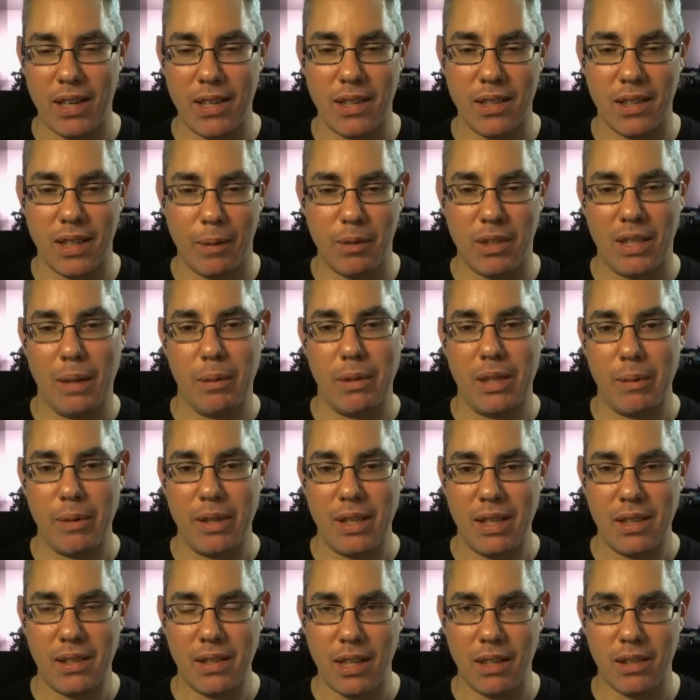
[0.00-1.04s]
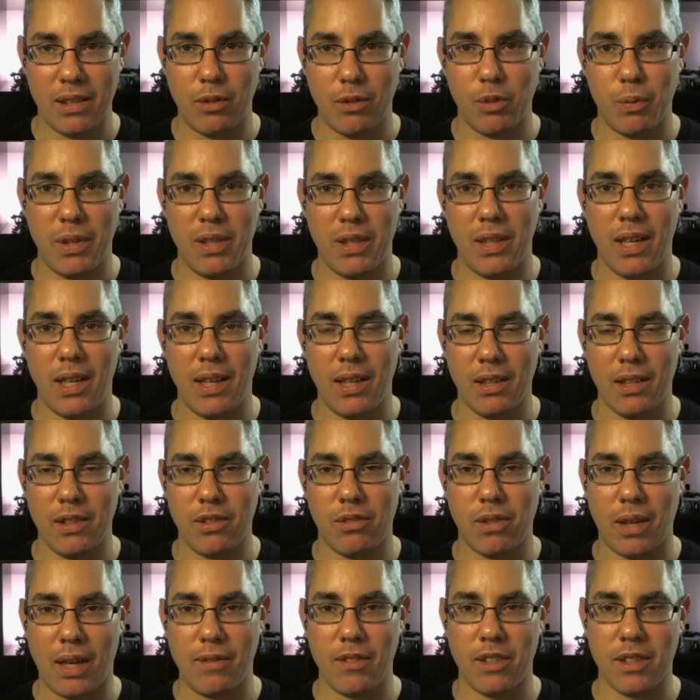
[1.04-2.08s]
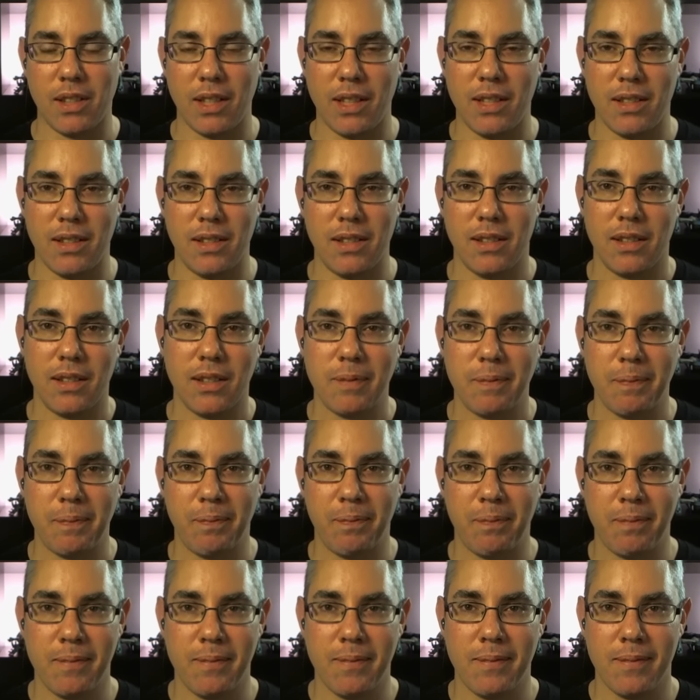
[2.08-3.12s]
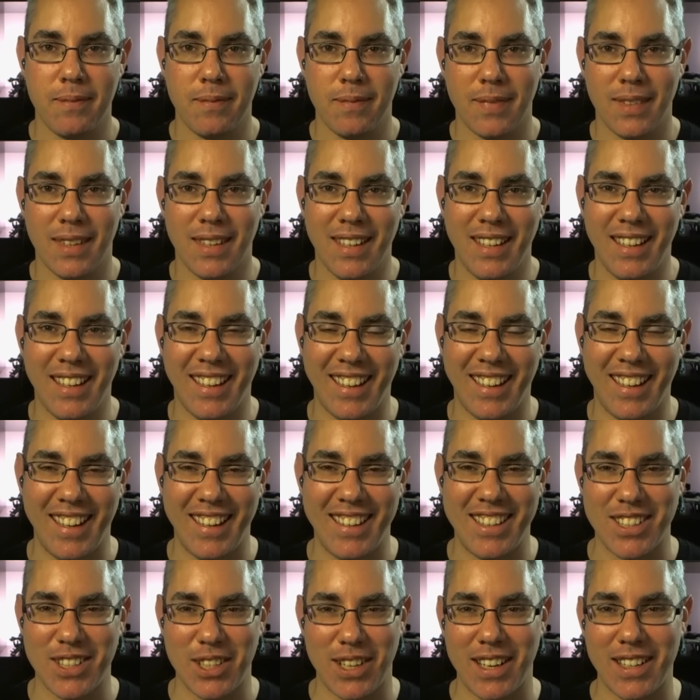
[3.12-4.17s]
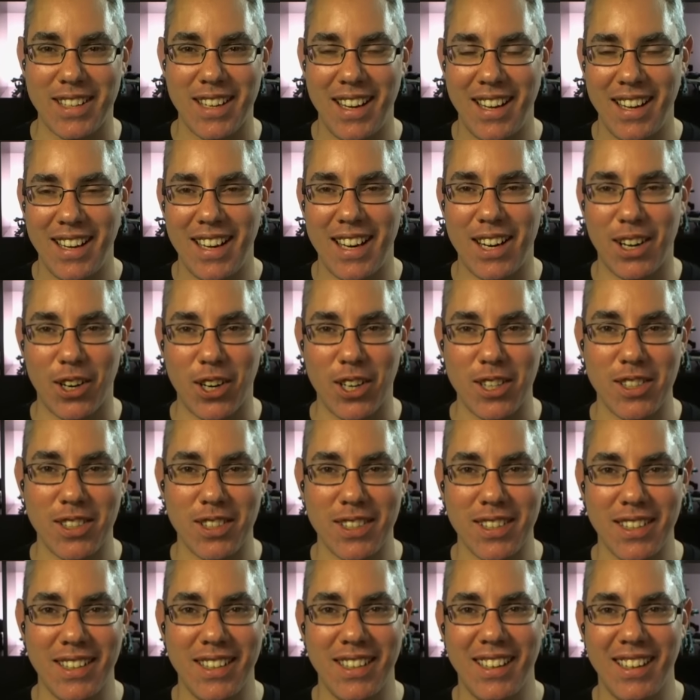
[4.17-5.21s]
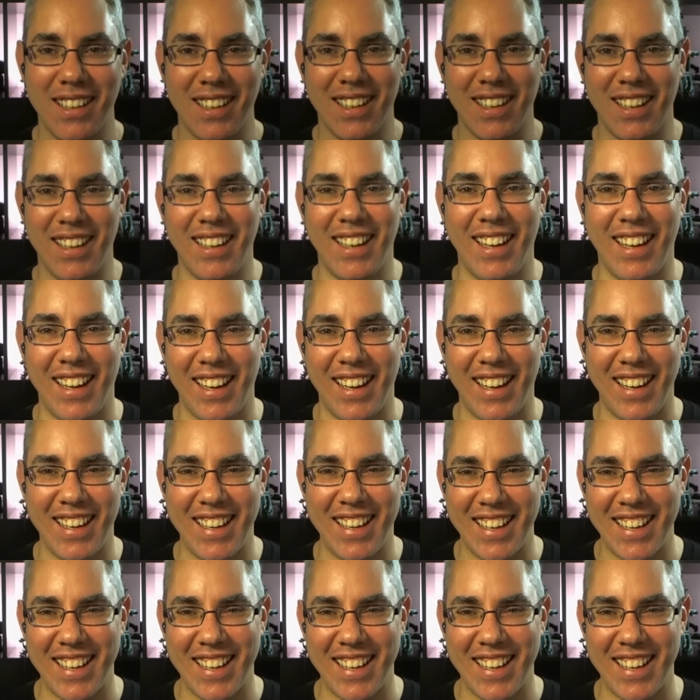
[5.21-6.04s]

he didn't come to W W D C because he was busy getting his driver's license. Wow. Oh, so he might even be younger. Wow. Oh my